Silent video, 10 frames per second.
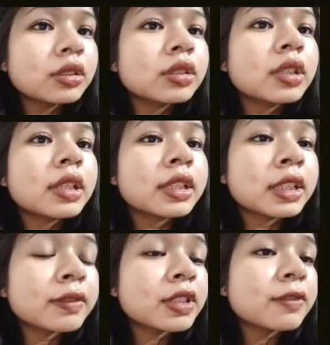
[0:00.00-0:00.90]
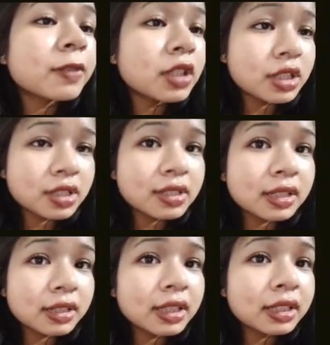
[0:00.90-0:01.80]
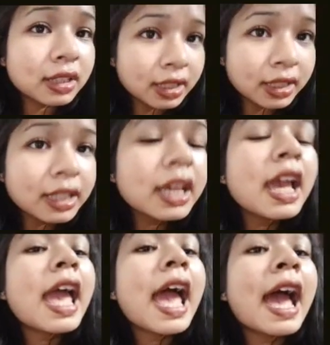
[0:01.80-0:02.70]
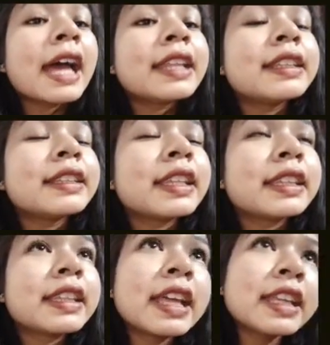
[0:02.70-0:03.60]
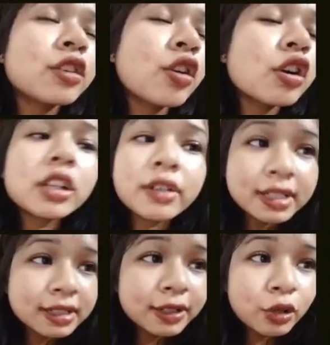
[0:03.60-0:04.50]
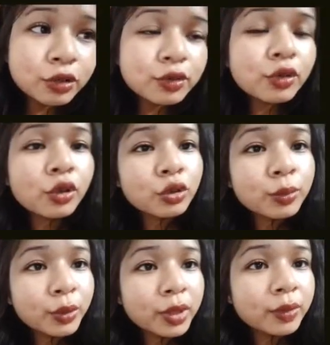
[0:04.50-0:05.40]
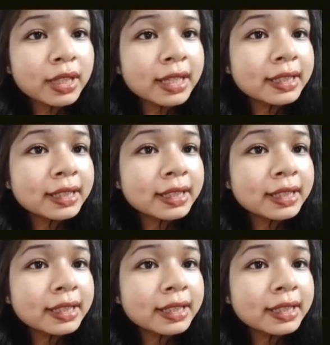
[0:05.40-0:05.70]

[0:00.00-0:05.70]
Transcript: He was the first satyagrahi, and then he got arrested also on October 21. Like, they